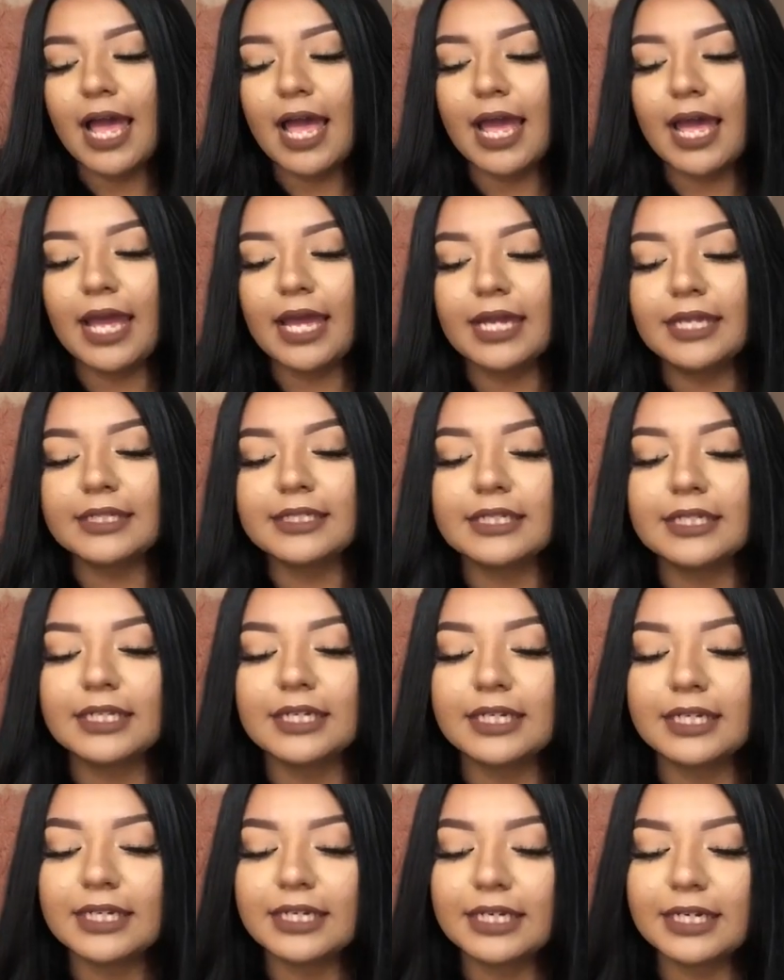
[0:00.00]
And
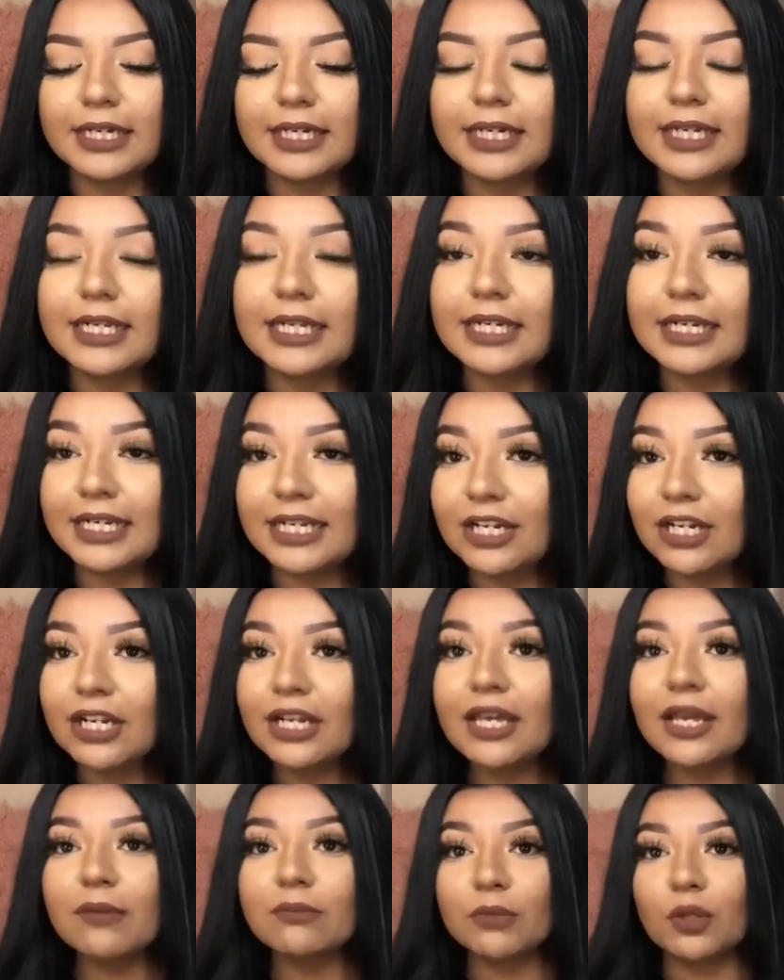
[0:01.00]

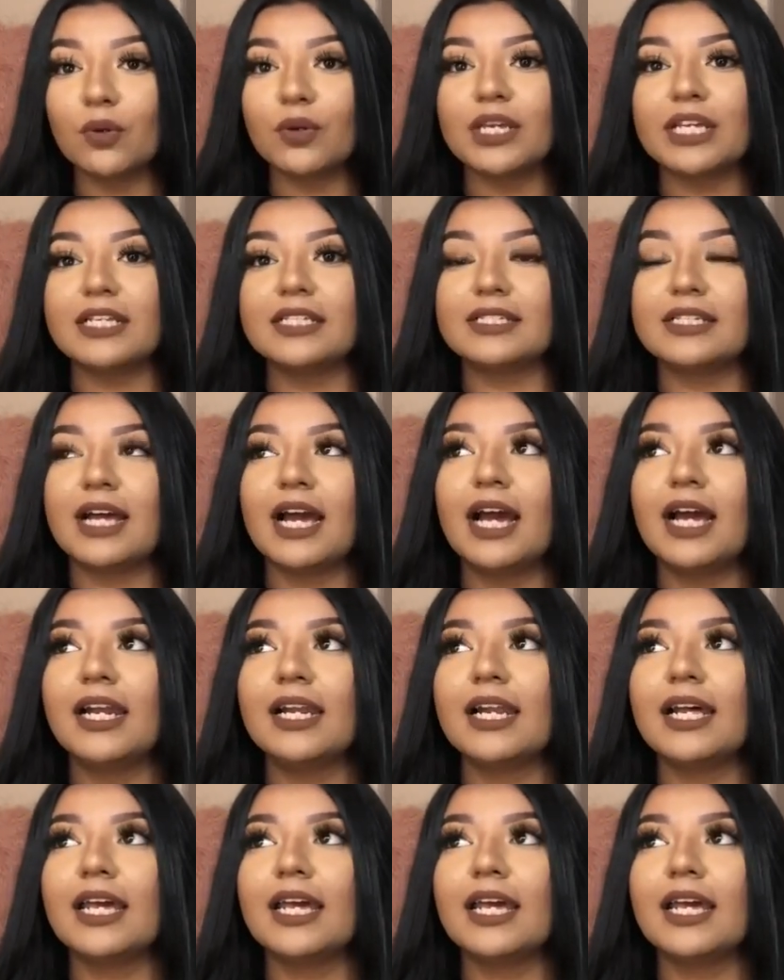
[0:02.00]
literally, I'm low-key sad.